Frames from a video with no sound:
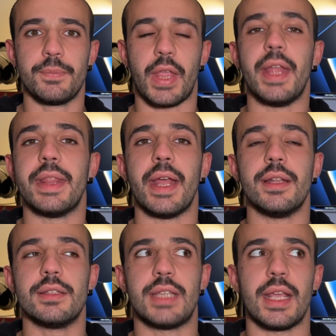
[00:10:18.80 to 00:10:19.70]
and
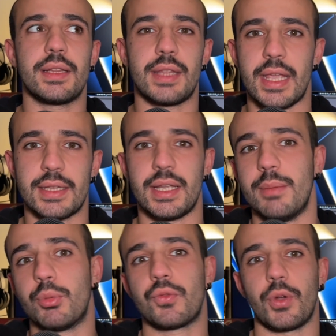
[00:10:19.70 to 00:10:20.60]
then take that
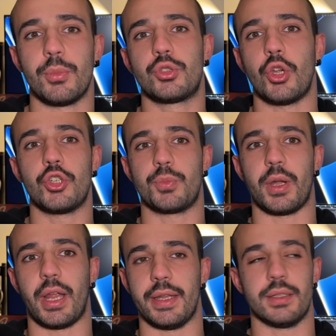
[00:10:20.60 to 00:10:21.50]
input from the search
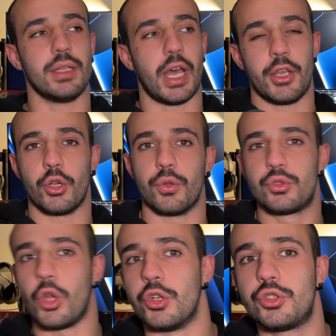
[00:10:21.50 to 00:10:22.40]
bar and, I don't know,
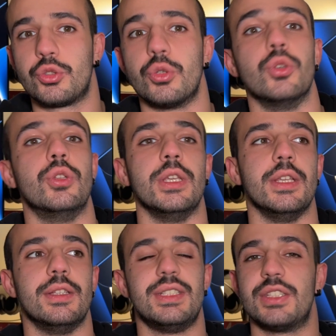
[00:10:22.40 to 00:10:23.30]
search through
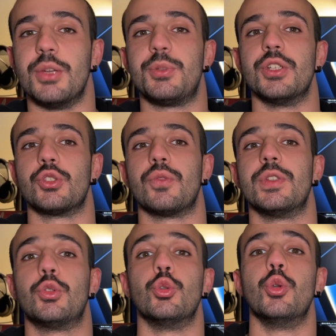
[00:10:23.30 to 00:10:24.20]
the descriptions of
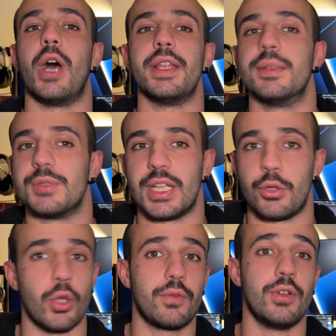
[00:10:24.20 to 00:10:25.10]
the to-do items that
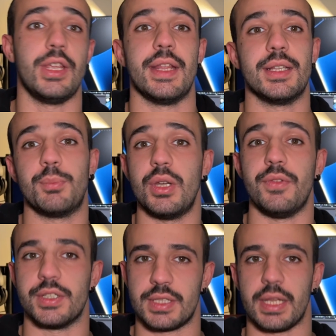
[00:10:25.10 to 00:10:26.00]
you have created
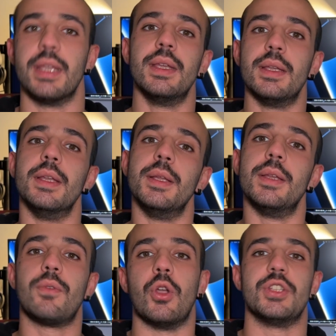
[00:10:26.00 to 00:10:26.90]
previously.
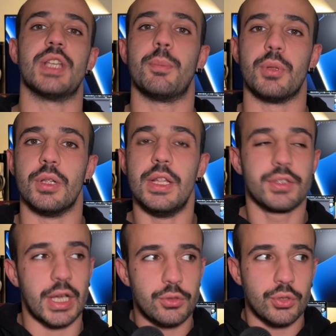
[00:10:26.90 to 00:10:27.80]
For example,
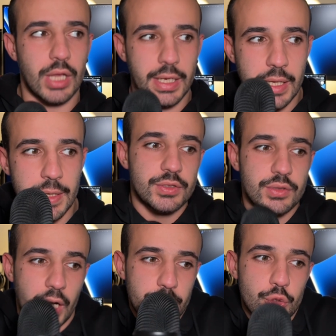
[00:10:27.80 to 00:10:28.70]
try
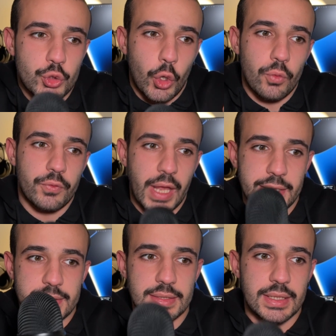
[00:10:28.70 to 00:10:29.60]
to solve
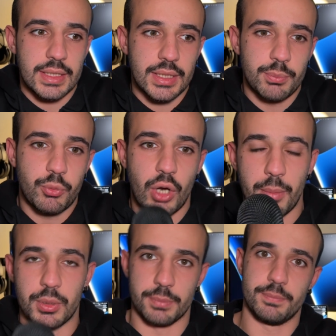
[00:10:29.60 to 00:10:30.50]
that
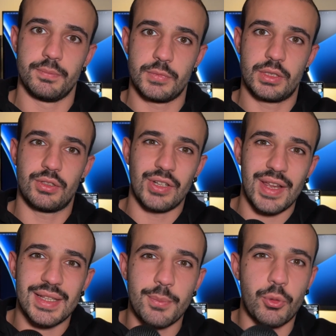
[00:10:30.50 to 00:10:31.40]
problem.
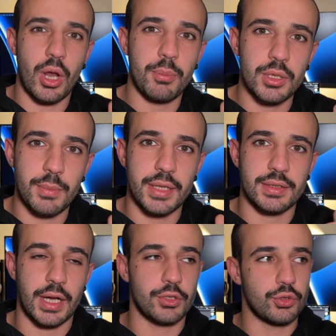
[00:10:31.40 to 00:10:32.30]
Create a problem and
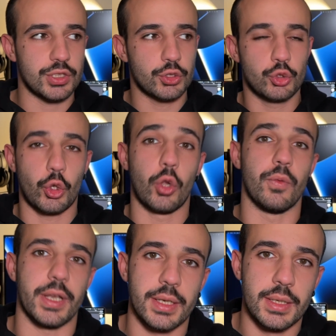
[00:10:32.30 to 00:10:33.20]
try to just
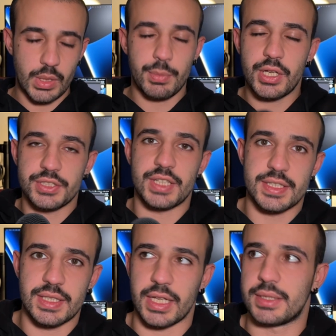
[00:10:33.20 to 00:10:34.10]
solve it, because
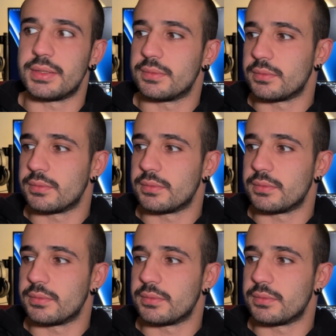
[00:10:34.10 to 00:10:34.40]
that's like,